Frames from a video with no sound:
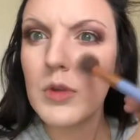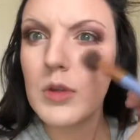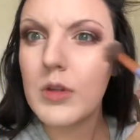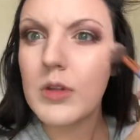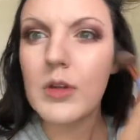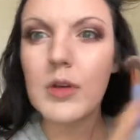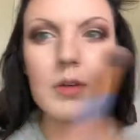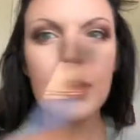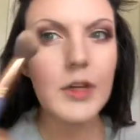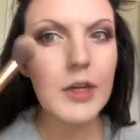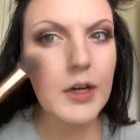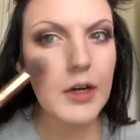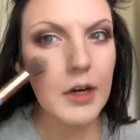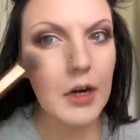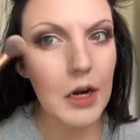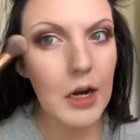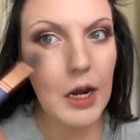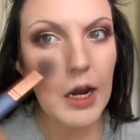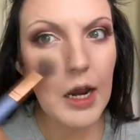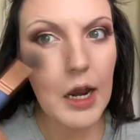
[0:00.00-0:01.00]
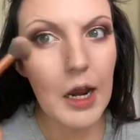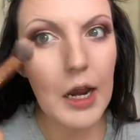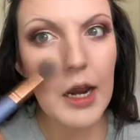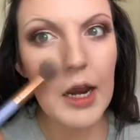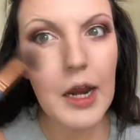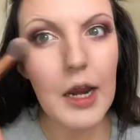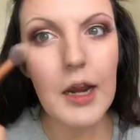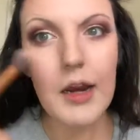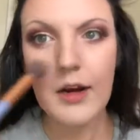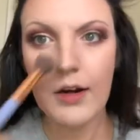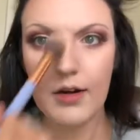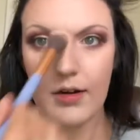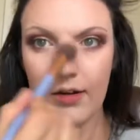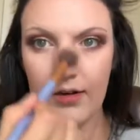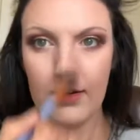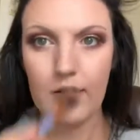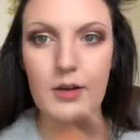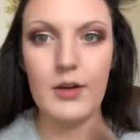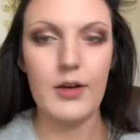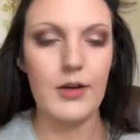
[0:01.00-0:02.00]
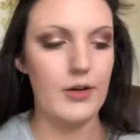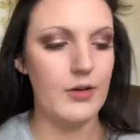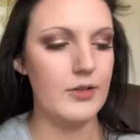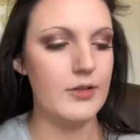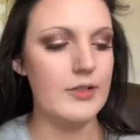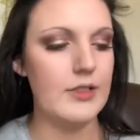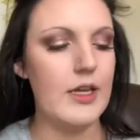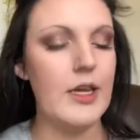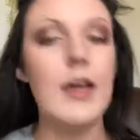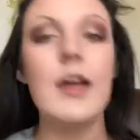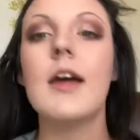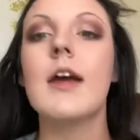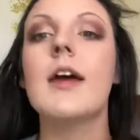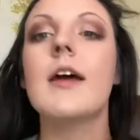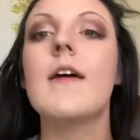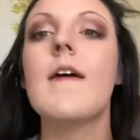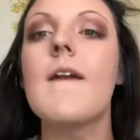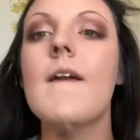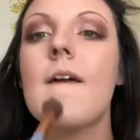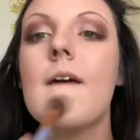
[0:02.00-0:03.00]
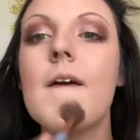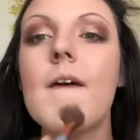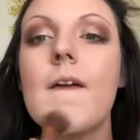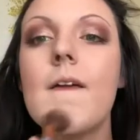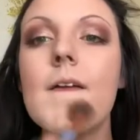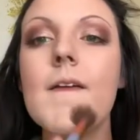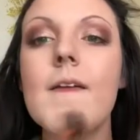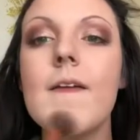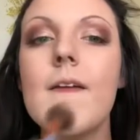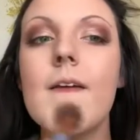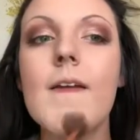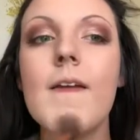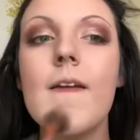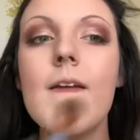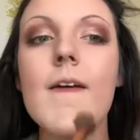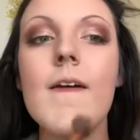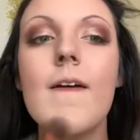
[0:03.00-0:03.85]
So here, here, nose, and the little chin.